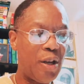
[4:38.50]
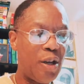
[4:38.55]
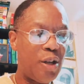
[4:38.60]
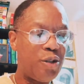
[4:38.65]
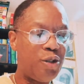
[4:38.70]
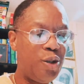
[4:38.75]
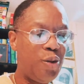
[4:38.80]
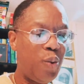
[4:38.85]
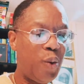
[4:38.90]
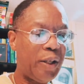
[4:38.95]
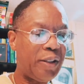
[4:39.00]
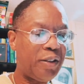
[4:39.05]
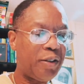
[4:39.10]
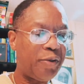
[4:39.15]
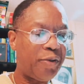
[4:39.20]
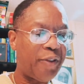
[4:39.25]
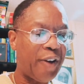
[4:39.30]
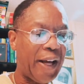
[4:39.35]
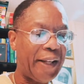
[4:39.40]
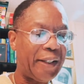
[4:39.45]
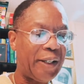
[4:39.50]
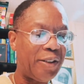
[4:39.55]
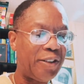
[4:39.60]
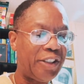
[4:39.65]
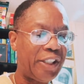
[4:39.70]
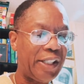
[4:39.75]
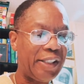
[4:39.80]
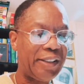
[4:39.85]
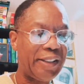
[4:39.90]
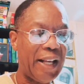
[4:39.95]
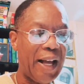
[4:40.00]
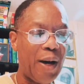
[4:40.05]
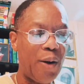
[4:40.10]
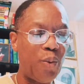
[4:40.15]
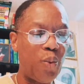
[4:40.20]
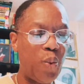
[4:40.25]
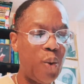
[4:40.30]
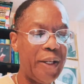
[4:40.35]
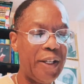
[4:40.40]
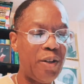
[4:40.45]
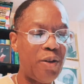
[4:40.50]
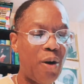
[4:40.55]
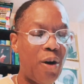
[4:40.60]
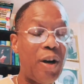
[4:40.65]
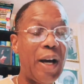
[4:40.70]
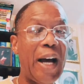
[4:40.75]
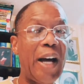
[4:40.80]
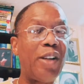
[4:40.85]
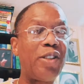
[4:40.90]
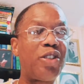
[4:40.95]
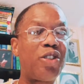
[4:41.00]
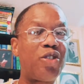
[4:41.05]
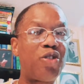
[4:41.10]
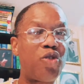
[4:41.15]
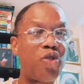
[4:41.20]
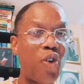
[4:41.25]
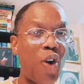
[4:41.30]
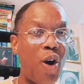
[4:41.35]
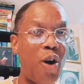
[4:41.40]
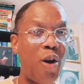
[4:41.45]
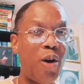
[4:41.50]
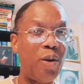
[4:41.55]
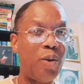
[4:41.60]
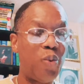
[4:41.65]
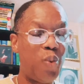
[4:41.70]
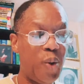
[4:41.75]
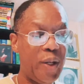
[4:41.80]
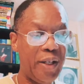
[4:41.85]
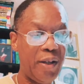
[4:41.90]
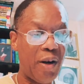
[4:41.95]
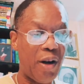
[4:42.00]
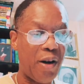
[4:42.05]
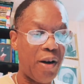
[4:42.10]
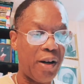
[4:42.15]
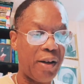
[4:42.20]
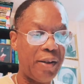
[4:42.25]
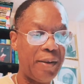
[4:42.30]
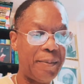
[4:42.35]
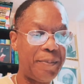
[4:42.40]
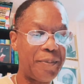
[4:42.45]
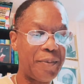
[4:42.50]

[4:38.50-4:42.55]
You want to find out just how weak or how strong we are.